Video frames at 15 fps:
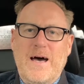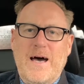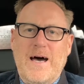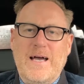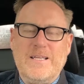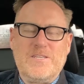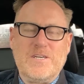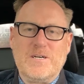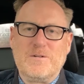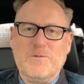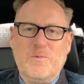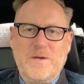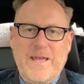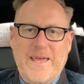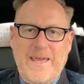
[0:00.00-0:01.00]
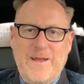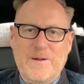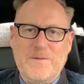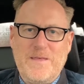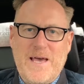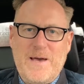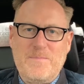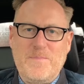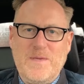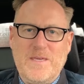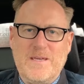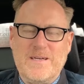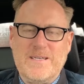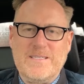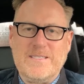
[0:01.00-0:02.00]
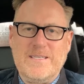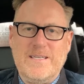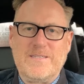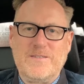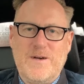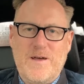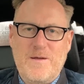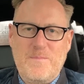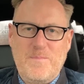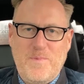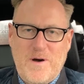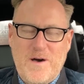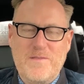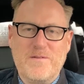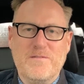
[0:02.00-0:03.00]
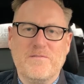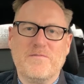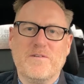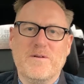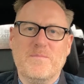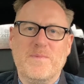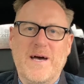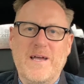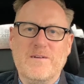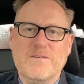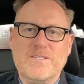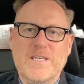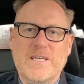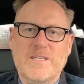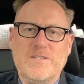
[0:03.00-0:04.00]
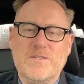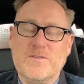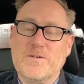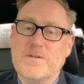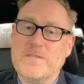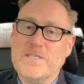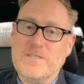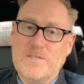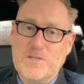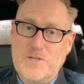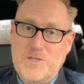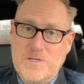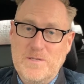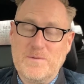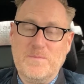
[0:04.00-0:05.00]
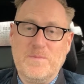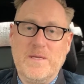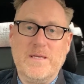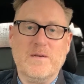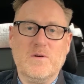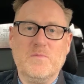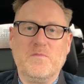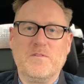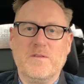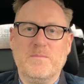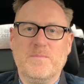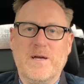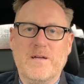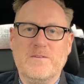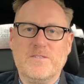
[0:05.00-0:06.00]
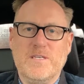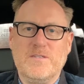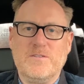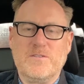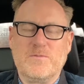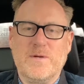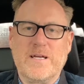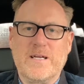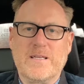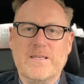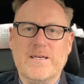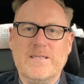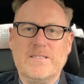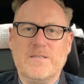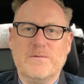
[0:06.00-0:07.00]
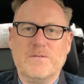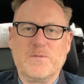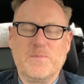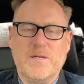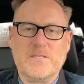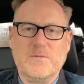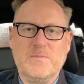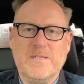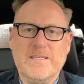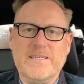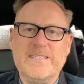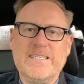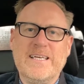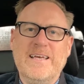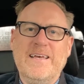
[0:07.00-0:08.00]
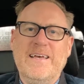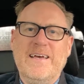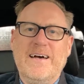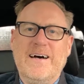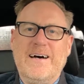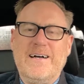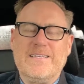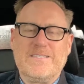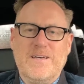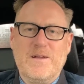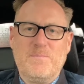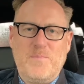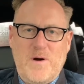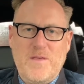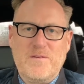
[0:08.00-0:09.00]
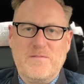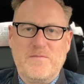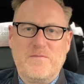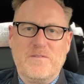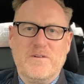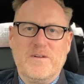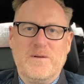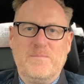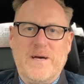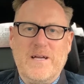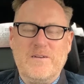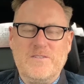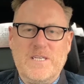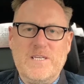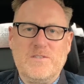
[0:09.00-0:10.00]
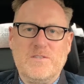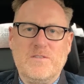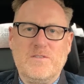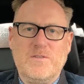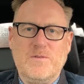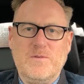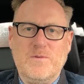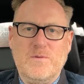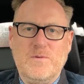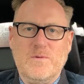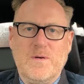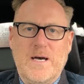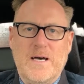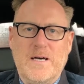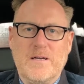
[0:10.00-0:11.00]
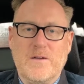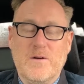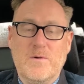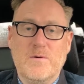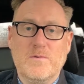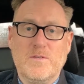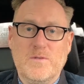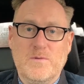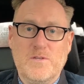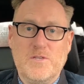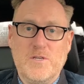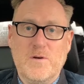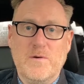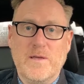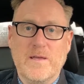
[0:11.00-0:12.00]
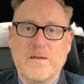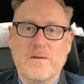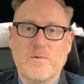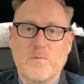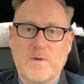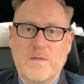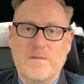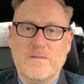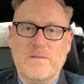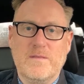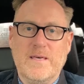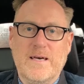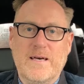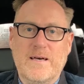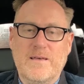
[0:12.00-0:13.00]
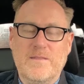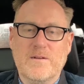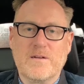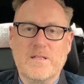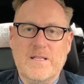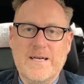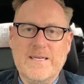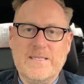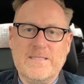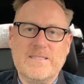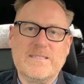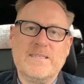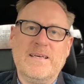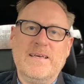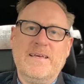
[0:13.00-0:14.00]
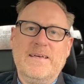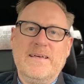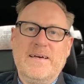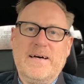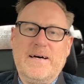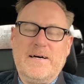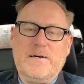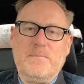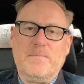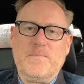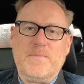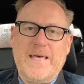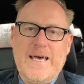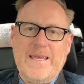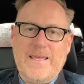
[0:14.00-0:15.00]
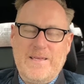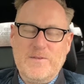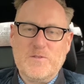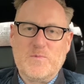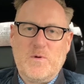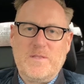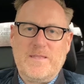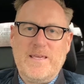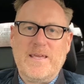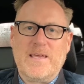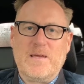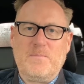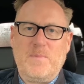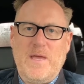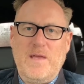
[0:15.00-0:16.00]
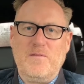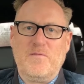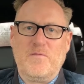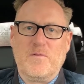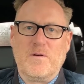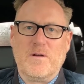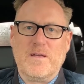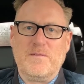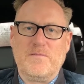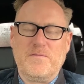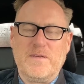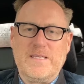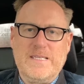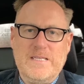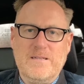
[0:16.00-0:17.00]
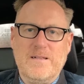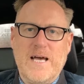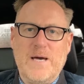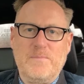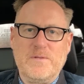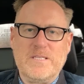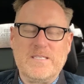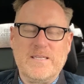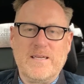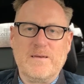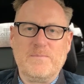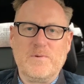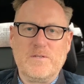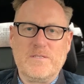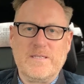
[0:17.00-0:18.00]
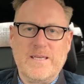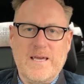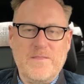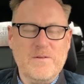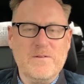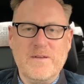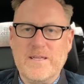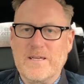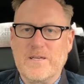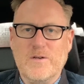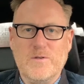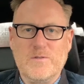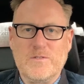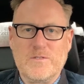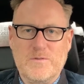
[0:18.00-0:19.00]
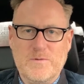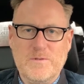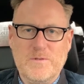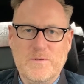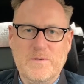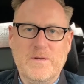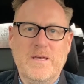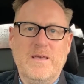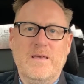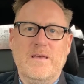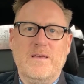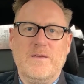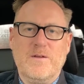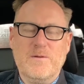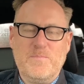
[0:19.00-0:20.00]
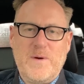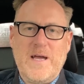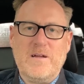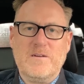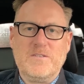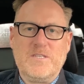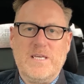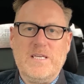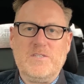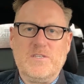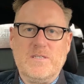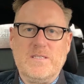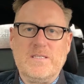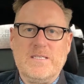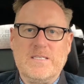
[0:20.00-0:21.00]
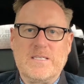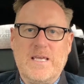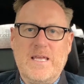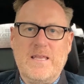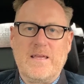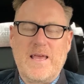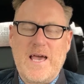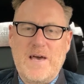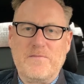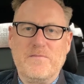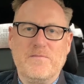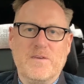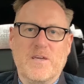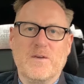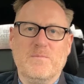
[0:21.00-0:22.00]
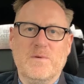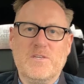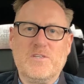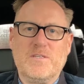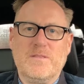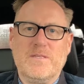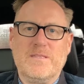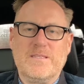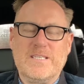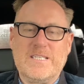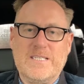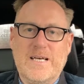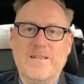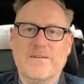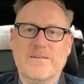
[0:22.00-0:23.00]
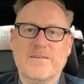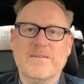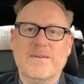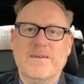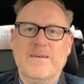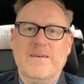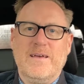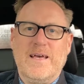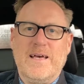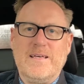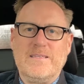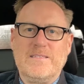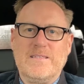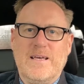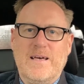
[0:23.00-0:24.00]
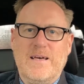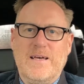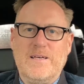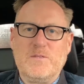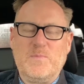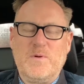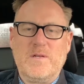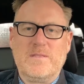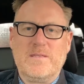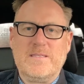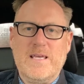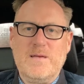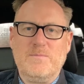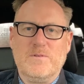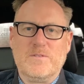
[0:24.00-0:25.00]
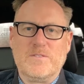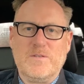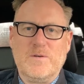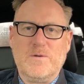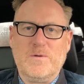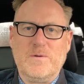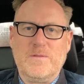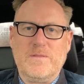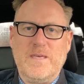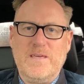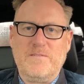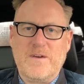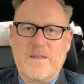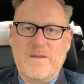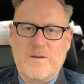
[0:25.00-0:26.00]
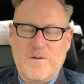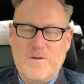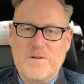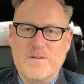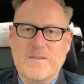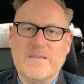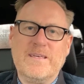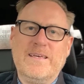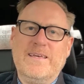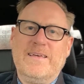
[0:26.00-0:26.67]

I chuckle when I hear that because it's not a bother for a buyer's agent, or at least it shouldn't be. Hopefully buyer's agents recognize their responsibilities. It's not a bother for a buyer's agent to go to a showing with their clients. That is what they get paid for. If a deal happens to get put together and it goes through, your buyer's agent is getting half of the commission that the seller has put on the table. So they've got to earn